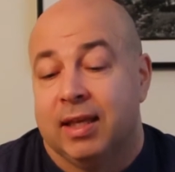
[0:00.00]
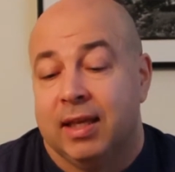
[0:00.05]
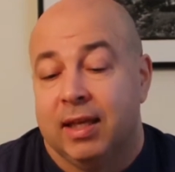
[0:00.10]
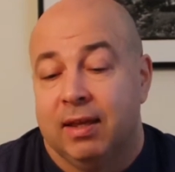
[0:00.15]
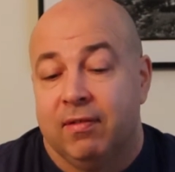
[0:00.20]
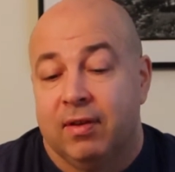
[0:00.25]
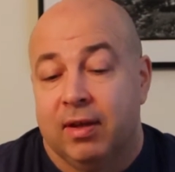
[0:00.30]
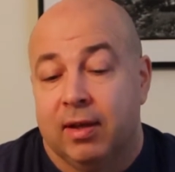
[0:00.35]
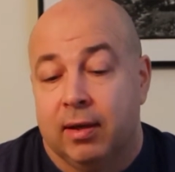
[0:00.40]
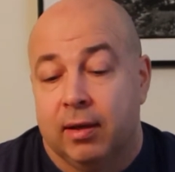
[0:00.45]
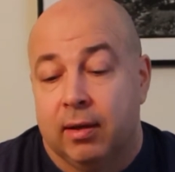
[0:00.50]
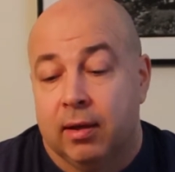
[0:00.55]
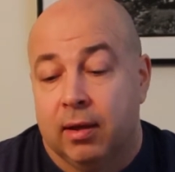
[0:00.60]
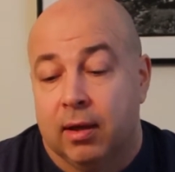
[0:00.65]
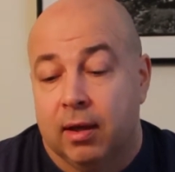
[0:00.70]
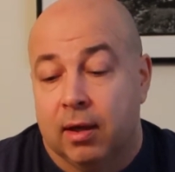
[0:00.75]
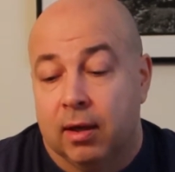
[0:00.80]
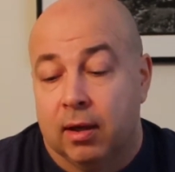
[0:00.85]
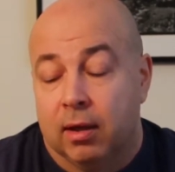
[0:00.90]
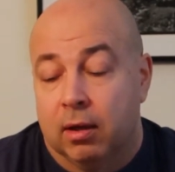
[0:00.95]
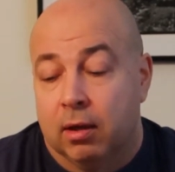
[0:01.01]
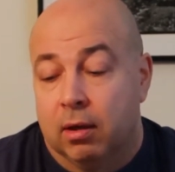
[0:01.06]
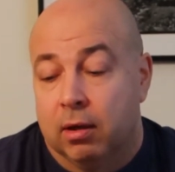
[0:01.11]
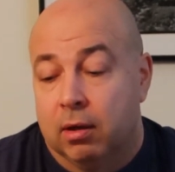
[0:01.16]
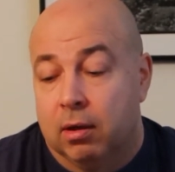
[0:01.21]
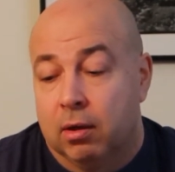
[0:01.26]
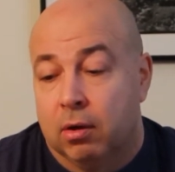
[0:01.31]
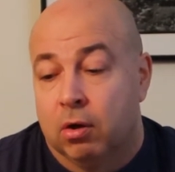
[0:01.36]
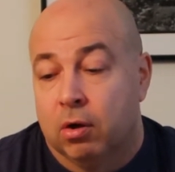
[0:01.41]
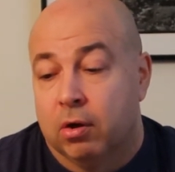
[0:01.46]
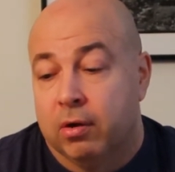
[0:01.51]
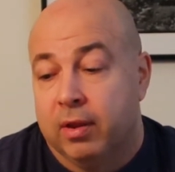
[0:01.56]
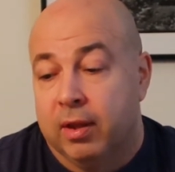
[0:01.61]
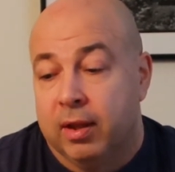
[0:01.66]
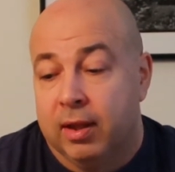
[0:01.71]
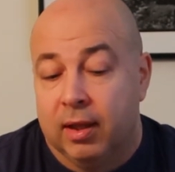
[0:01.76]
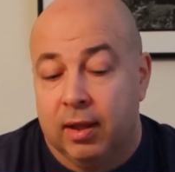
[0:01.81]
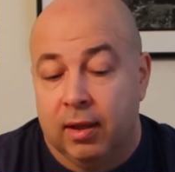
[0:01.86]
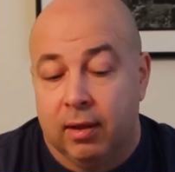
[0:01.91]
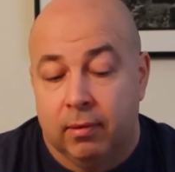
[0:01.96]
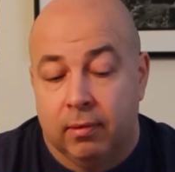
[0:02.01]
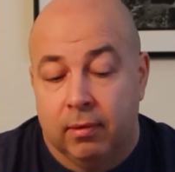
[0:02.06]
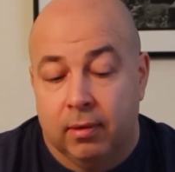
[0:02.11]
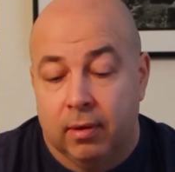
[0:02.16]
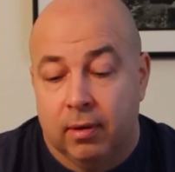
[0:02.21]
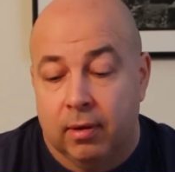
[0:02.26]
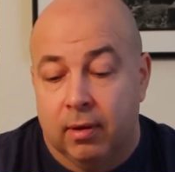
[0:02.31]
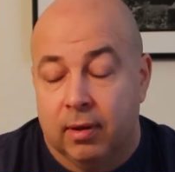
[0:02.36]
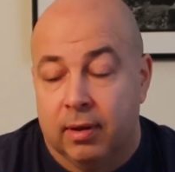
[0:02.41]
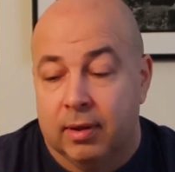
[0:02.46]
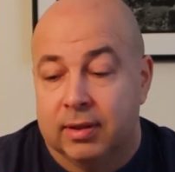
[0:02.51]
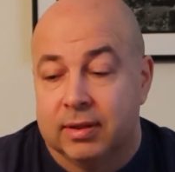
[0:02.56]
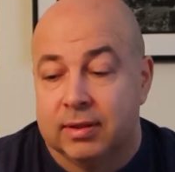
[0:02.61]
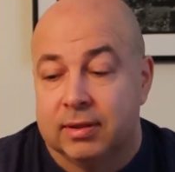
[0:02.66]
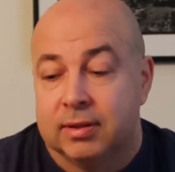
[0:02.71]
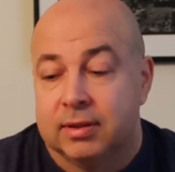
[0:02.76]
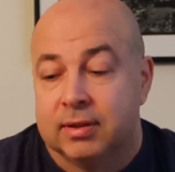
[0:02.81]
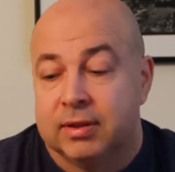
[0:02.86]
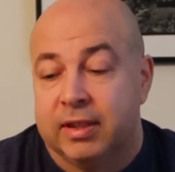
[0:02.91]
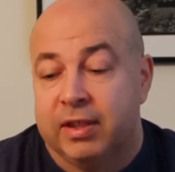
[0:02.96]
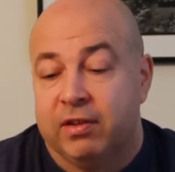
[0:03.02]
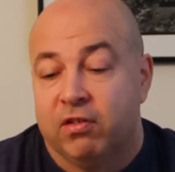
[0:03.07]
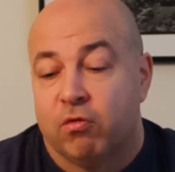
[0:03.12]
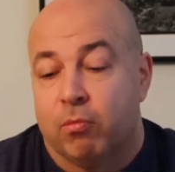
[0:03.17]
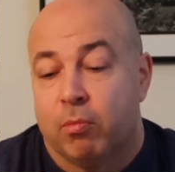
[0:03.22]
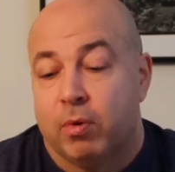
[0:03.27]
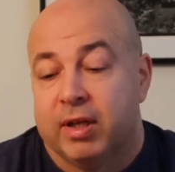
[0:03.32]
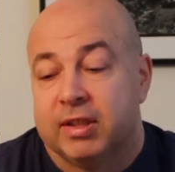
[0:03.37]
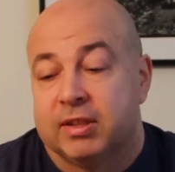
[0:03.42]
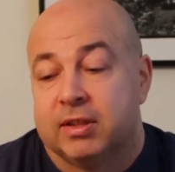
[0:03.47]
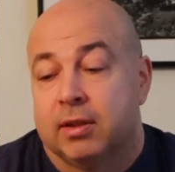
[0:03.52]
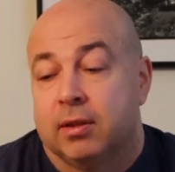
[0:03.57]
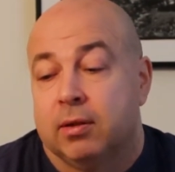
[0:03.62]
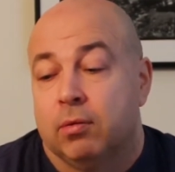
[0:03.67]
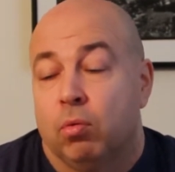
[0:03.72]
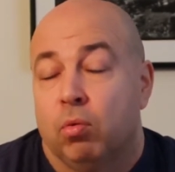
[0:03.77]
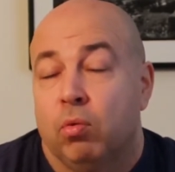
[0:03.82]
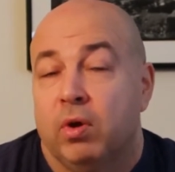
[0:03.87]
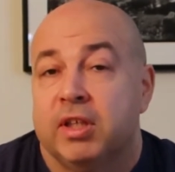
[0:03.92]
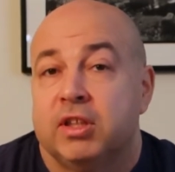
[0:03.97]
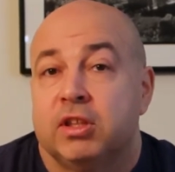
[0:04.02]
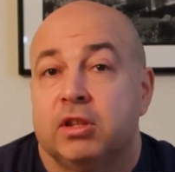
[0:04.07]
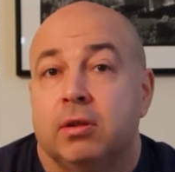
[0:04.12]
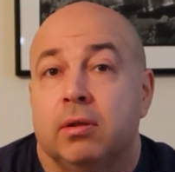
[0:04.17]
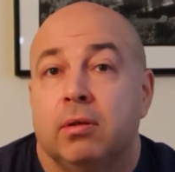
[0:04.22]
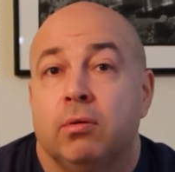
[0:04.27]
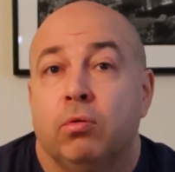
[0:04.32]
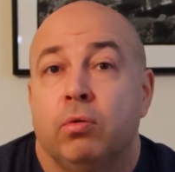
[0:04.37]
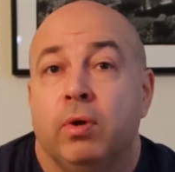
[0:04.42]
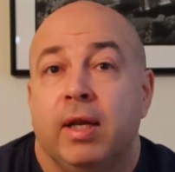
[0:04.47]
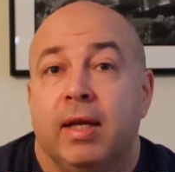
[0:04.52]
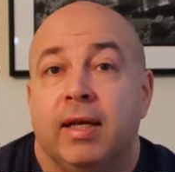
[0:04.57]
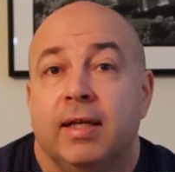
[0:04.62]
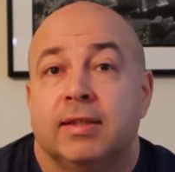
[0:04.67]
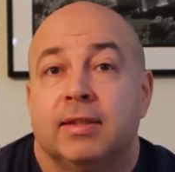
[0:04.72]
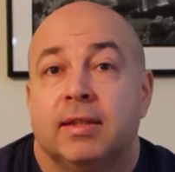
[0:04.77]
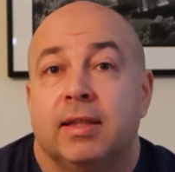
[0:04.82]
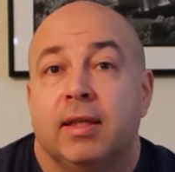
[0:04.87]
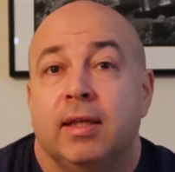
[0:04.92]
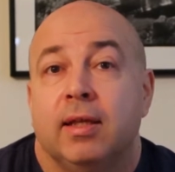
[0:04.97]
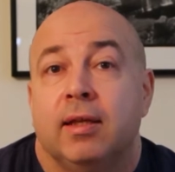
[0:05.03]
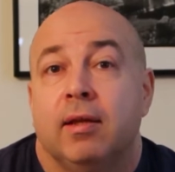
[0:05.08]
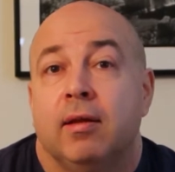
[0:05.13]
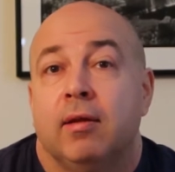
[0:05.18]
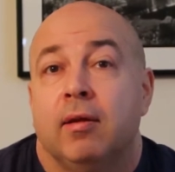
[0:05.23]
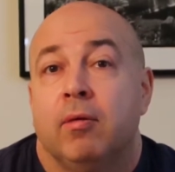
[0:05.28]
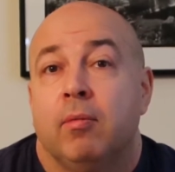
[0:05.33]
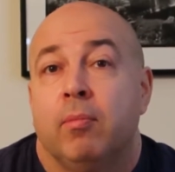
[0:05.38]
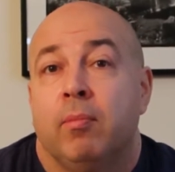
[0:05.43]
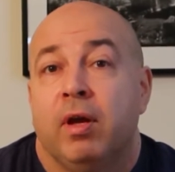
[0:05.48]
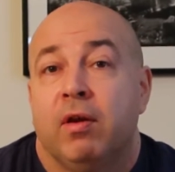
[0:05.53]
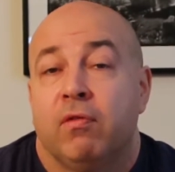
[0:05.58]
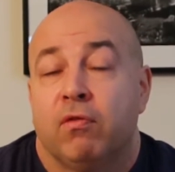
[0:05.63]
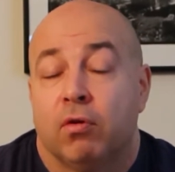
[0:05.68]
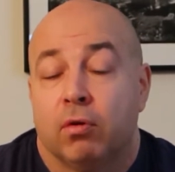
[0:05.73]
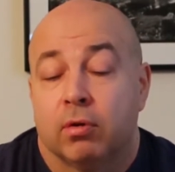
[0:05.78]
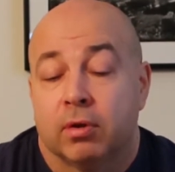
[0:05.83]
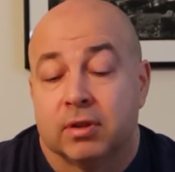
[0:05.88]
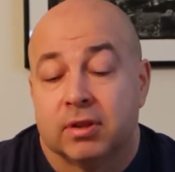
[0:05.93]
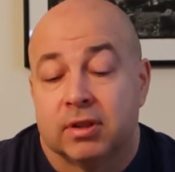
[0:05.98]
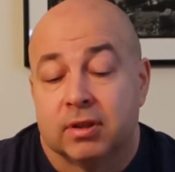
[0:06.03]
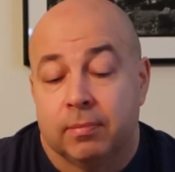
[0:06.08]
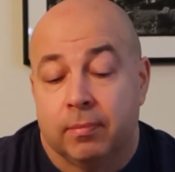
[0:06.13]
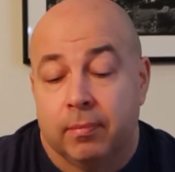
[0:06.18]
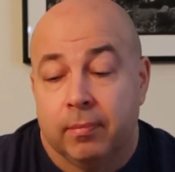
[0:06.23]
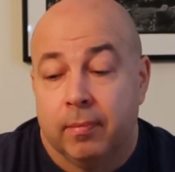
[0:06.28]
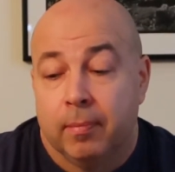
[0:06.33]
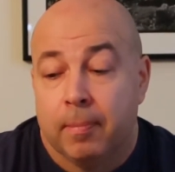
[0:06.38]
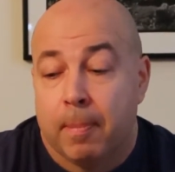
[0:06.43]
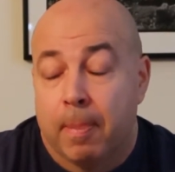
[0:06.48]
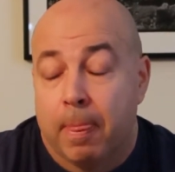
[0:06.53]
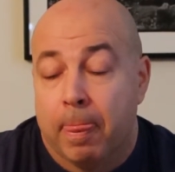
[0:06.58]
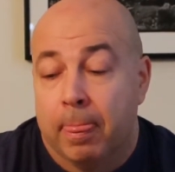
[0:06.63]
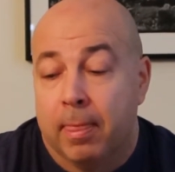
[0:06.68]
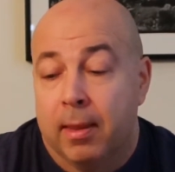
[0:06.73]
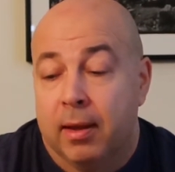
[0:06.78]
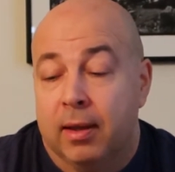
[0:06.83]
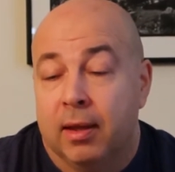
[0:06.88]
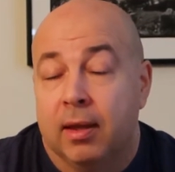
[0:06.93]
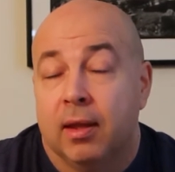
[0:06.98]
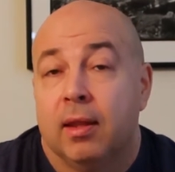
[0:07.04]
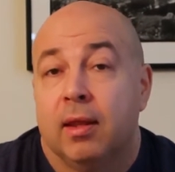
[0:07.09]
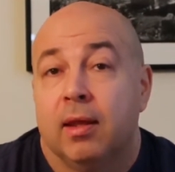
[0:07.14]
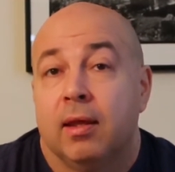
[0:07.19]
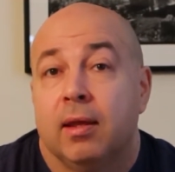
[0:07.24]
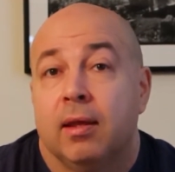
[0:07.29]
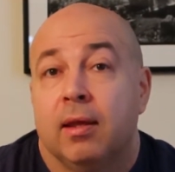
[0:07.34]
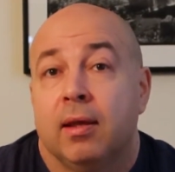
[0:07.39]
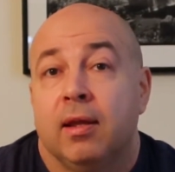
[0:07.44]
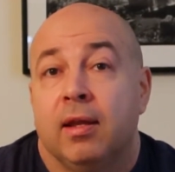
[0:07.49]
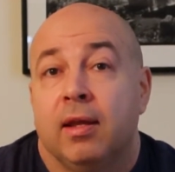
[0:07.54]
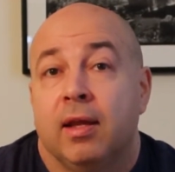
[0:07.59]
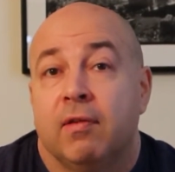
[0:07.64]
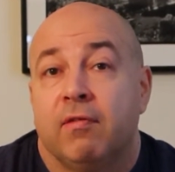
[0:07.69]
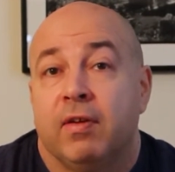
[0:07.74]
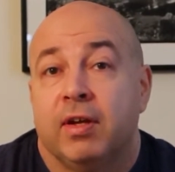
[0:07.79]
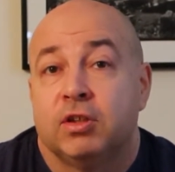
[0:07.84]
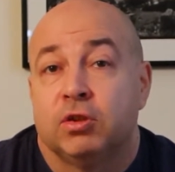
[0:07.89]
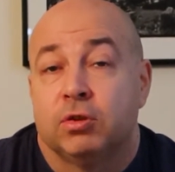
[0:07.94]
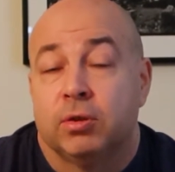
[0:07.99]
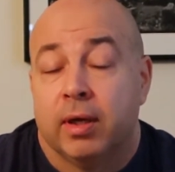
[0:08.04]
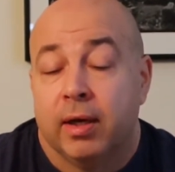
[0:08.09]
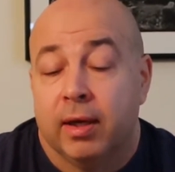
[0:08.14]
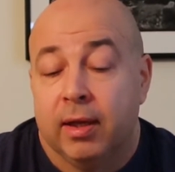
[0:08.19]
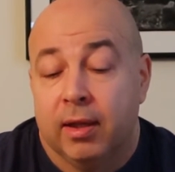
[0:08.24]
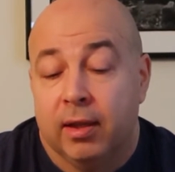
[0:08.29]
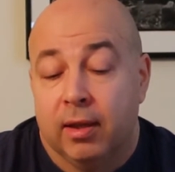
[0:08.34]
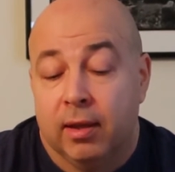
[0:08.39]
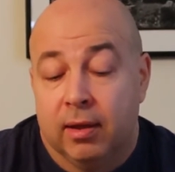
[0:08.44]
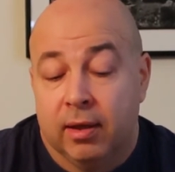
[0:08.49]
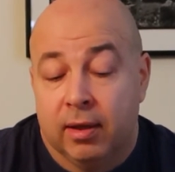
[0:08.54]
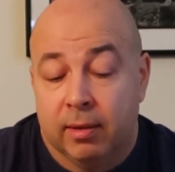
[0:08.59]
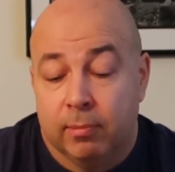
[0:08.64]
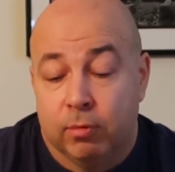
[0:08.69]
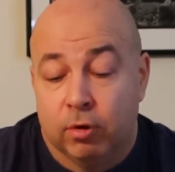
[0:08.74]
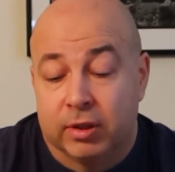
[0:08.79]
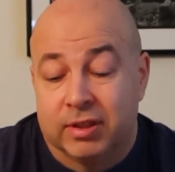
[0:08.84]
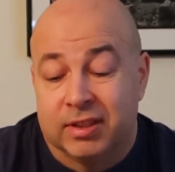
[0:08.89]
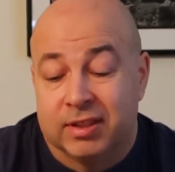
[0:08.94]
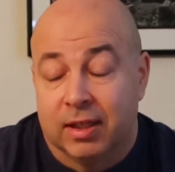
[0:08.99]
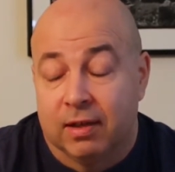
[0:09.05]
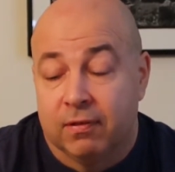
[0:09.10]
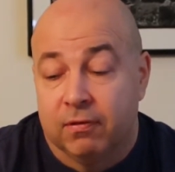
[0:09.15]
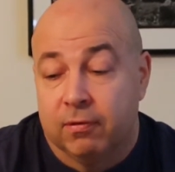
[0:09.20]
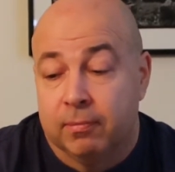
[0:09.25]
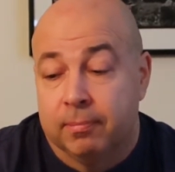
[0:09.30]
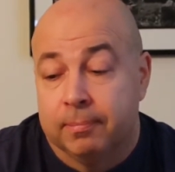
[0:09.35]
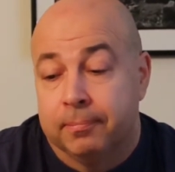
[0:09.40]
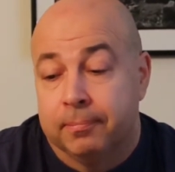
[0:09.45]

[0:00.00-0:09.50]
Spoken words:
given on the city of Brest, which really is the main focus in the adventure and in the book itself.